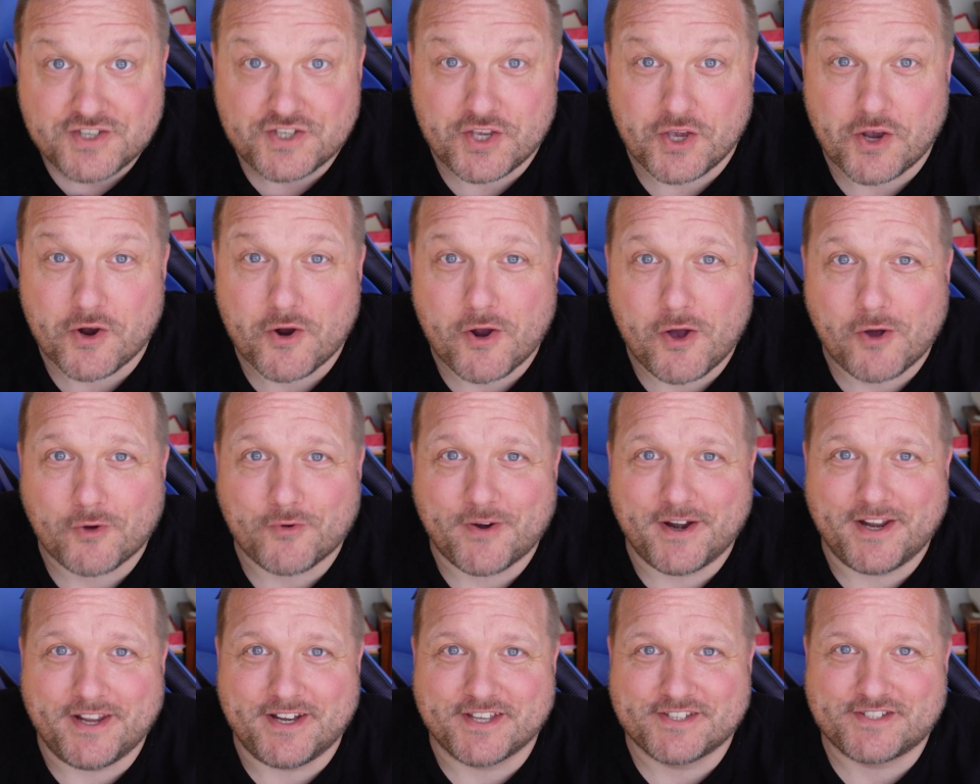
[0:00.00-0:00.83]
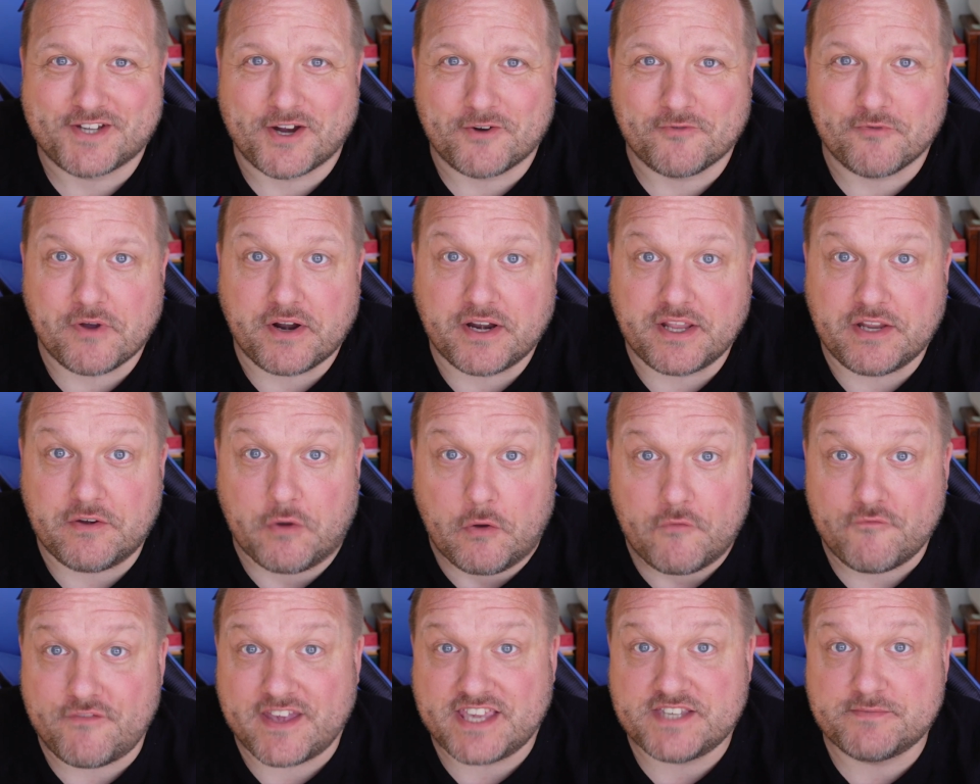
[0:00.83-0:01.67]
So you're all ready to start running
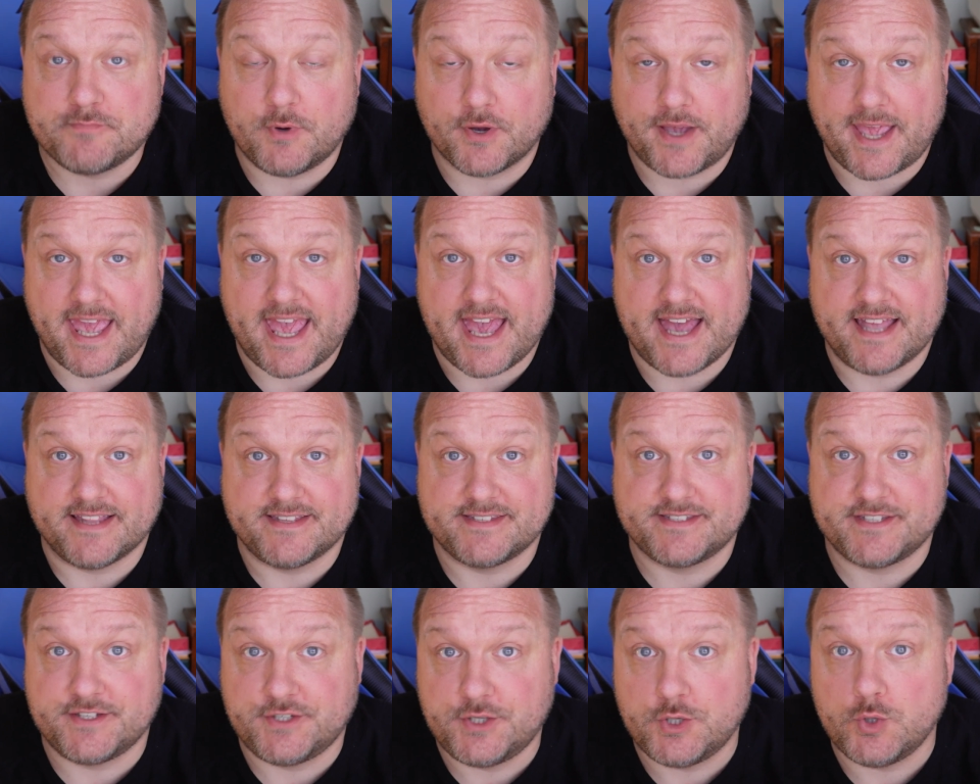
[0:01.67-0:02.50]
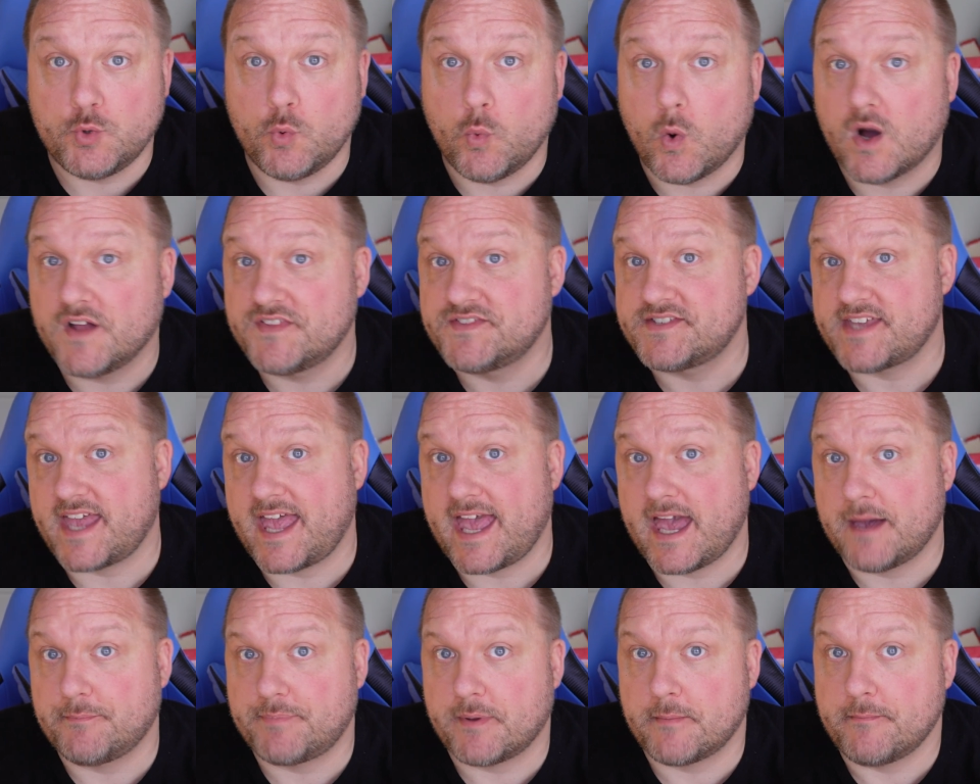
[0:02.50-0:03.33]
Facebook ads to
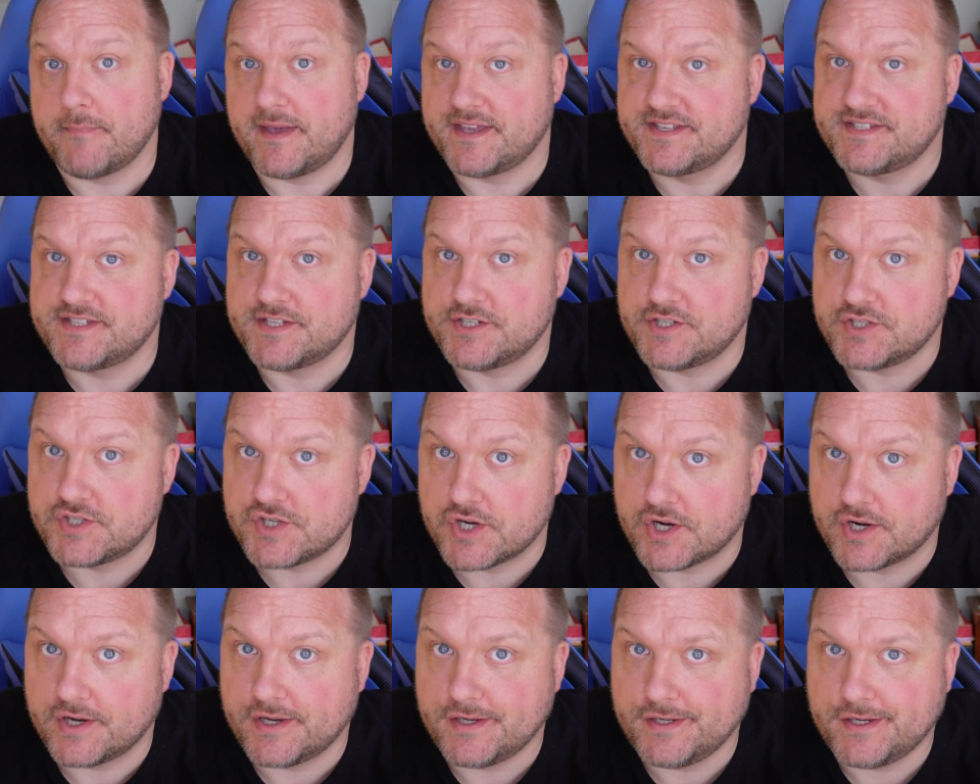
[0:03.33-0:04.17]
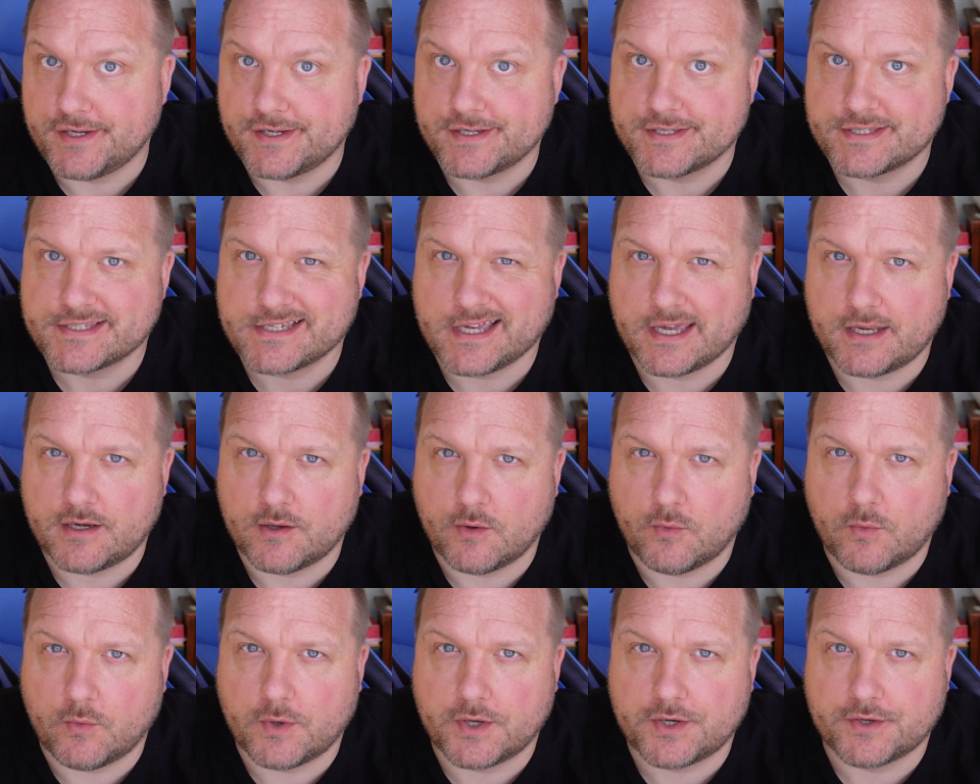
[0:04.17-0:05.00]
WhatsApp Messenger, and you're just kind
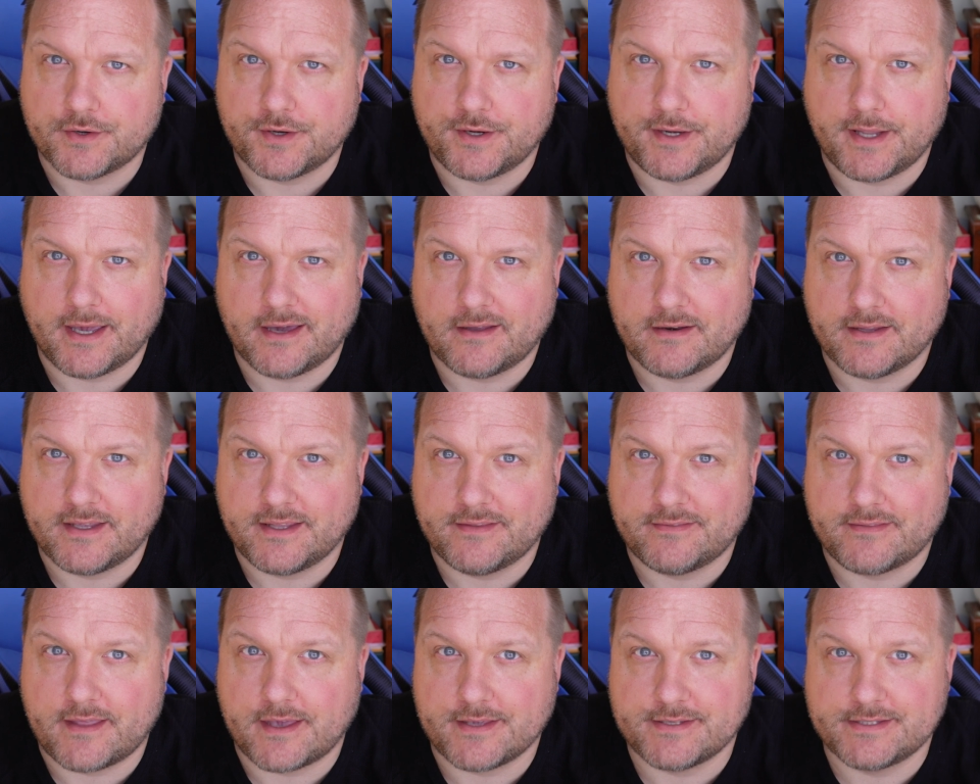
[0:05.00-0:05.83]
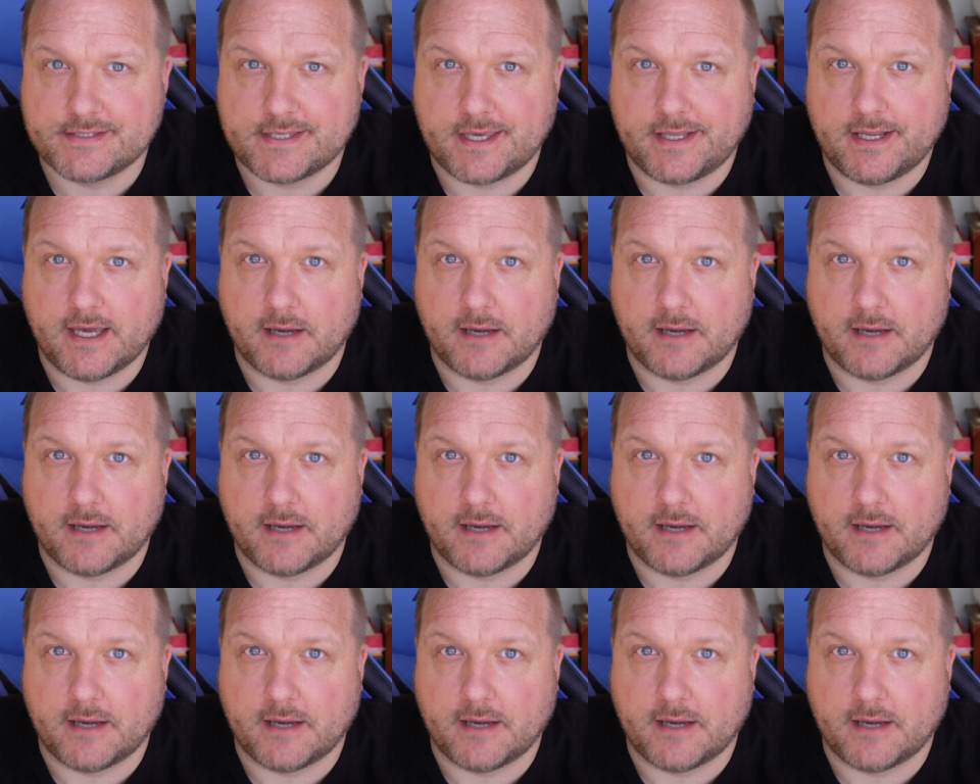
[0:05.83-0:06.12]
of wondering how to get that set